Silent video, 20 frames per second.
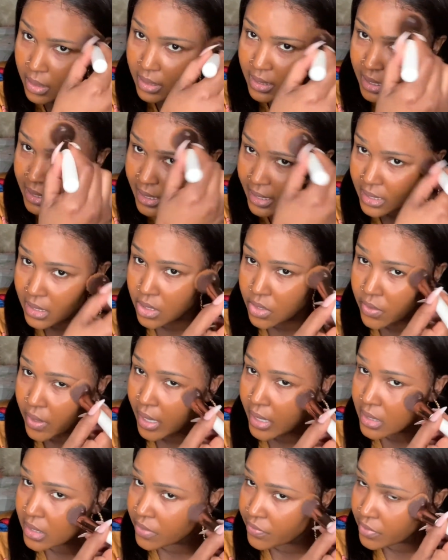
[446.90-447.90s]
I like to try
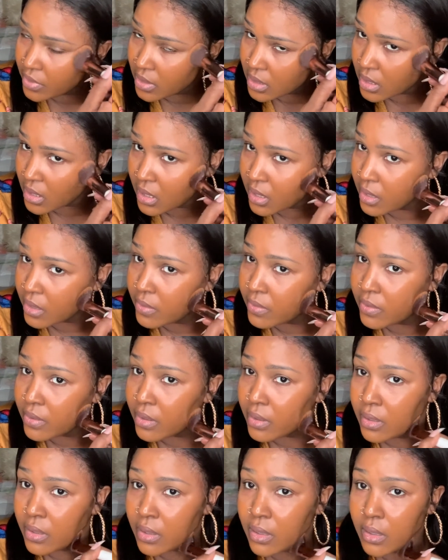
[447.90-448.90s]
different stuff
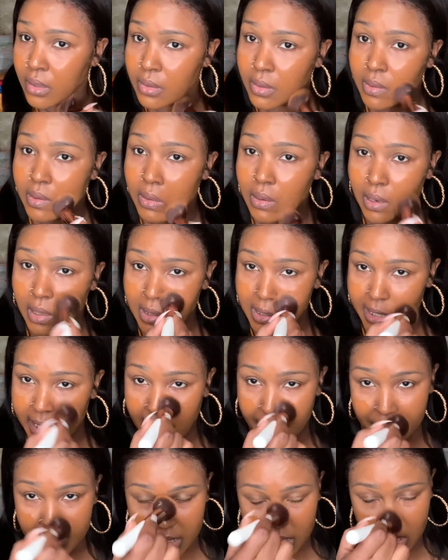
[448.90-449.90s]
all the time.
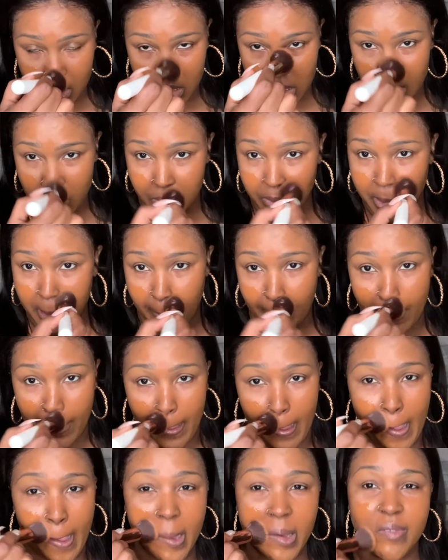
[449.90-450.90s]
But this is one of my
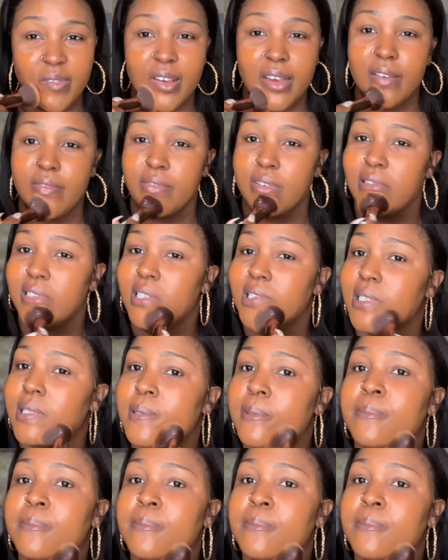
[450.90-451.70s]
favorites.